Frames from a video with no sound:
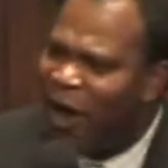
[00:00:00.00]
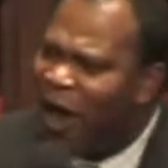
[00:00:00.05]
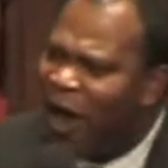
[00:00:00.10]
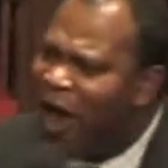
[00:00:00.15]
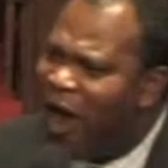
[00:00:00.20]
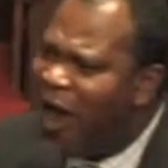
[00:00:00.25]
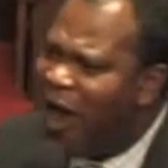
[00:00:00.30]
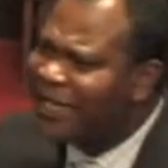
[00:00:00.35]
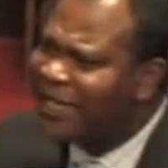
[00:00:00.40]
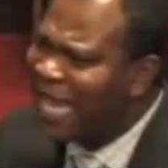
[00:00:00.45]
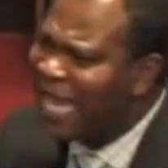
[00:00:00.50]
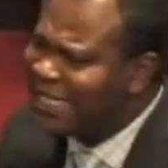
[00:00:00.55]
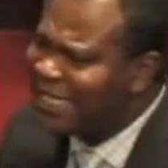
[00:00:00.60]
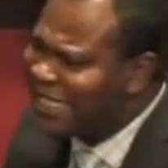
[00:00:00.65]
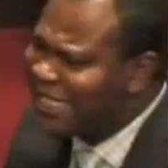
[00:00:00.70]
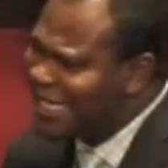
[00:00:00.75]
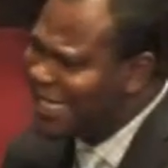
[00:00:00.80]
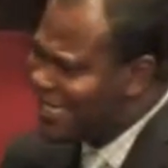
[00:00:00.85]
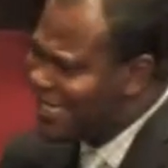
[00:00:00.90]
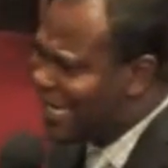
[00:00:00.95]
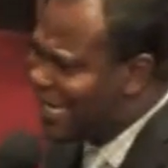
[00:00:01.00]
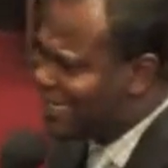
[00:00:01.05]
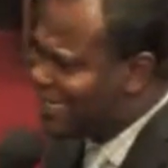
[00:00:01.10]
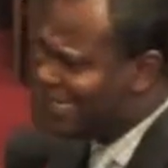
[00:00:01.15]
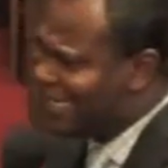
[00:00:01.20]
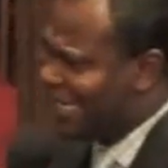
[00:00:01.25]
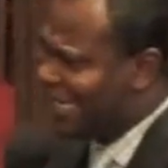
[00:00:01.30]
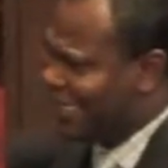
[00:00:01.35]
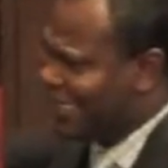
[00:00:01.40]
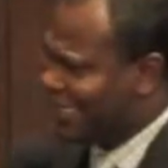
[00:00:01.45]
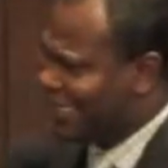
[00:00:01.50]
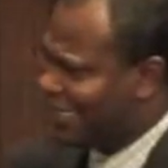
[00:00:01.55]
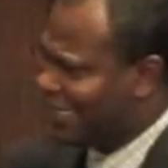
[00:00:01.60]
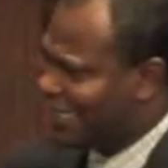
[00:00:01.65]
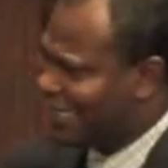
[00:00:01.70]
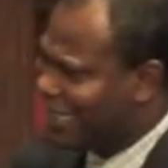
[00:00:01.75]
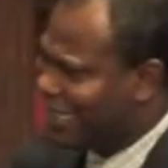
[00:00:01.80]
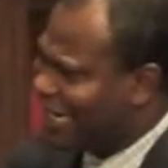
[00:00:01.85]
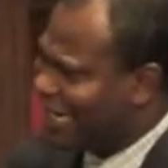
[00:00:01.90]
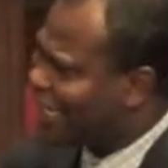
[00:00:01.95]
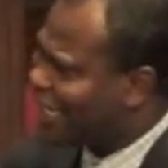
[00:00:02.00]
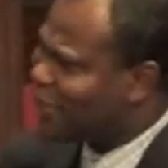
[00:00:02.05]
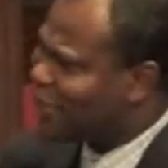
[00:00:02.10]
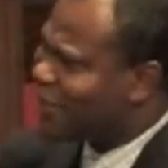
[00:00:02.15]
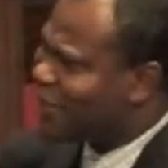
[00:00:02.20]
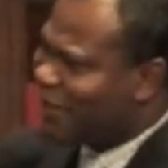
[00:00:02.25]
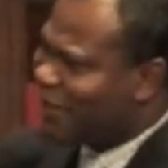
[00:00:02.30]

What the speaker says: all that Jesus did, it is not